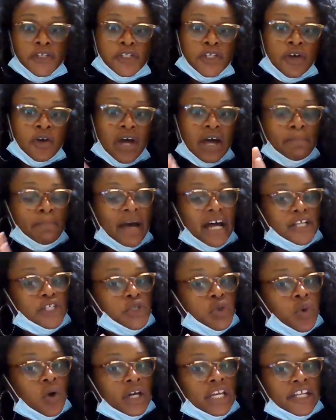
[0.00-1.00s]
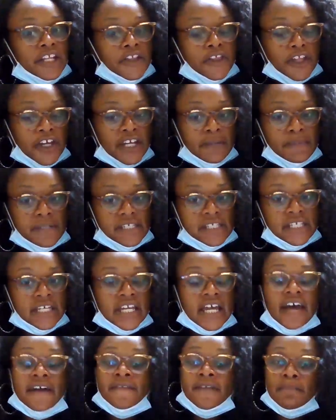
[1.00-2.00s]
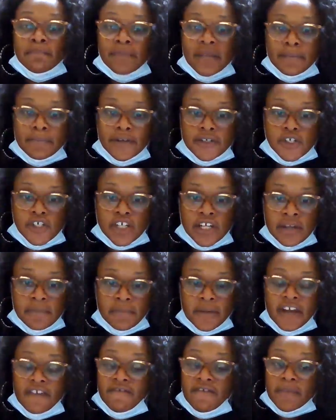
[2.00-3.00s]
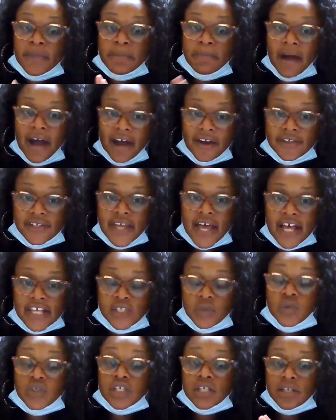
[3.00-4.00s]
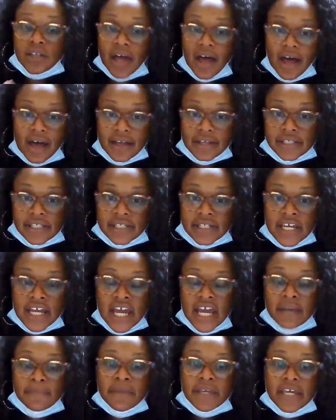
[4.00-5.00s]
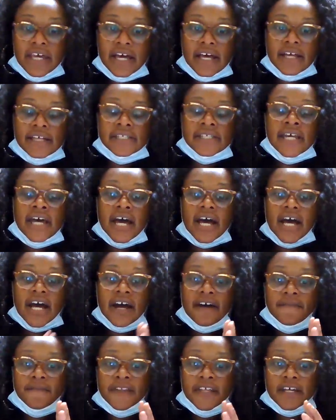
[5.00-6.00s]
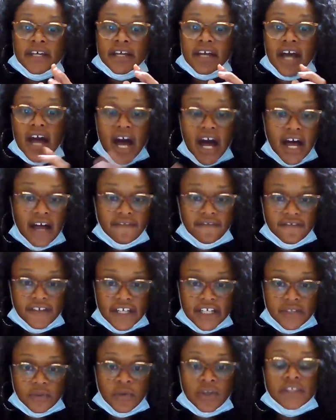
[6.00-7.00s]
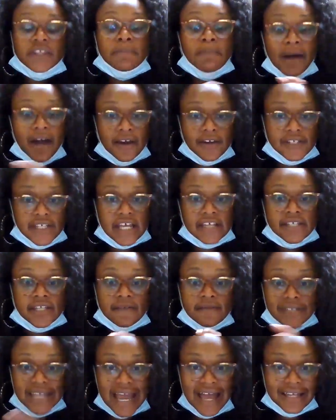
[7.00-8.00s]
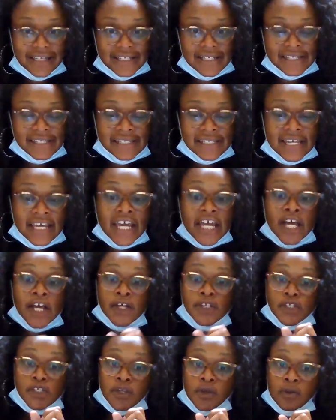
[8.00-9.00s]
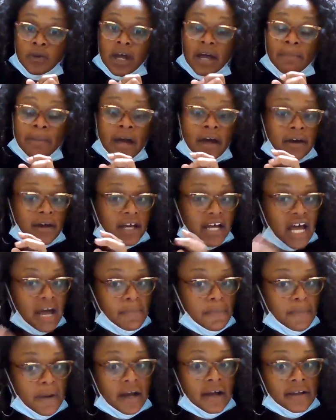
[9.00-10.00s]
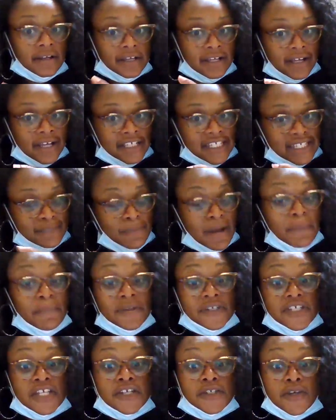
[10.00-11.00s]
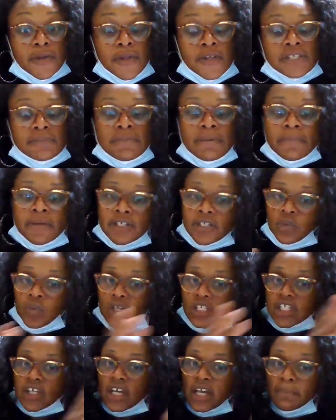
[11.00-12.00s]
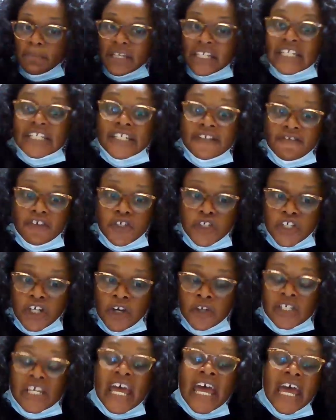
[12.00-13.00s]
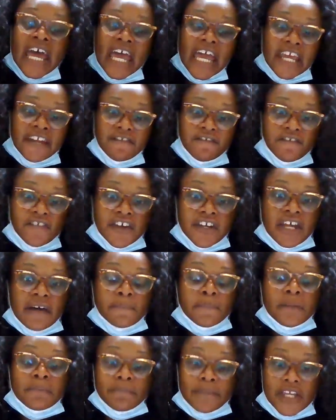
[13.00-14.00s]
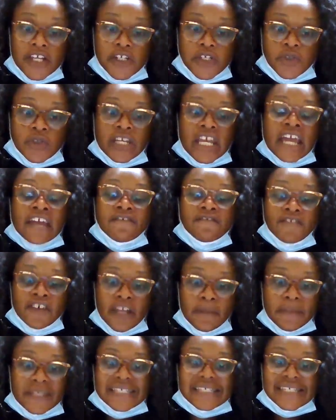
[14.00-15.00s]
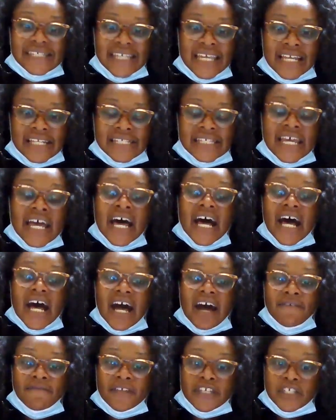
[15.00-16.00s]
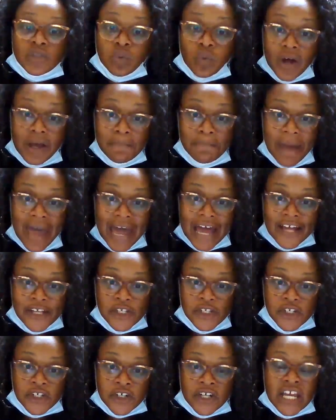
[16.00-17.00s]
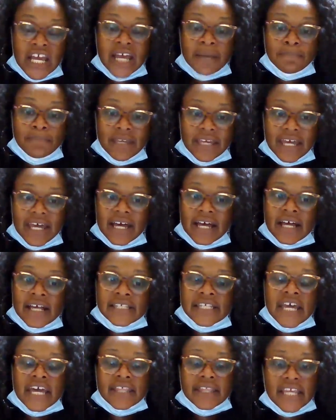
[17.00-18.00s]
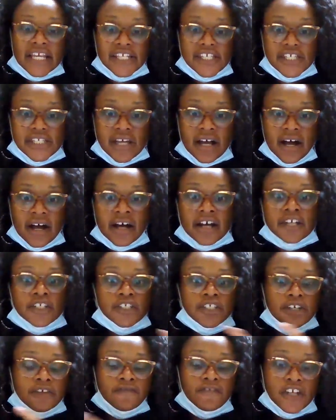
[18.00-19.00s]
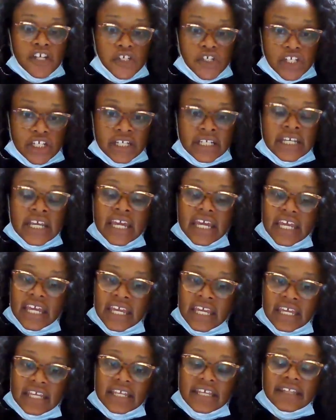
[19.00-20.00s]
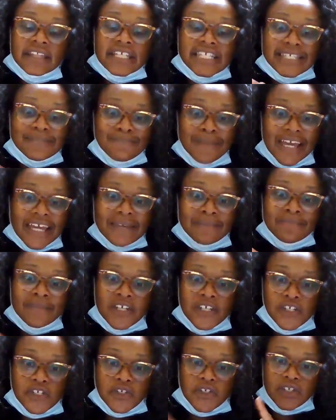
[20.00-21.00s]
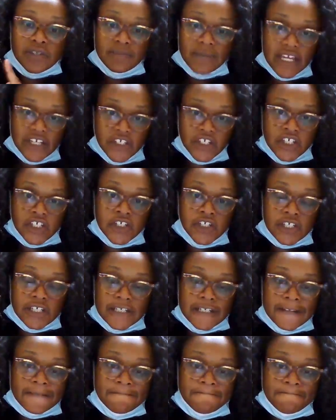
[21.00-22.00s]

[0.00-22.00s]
So about 20 to 30 percent of the membership from the Potter's House was lost because of the conflict with the Potter's House of Dallas. So about uh, a small percentage of those members went to a completely different church and filled up the ministry and filled up the seats of this one pastor because they saw division in this mega minister's message.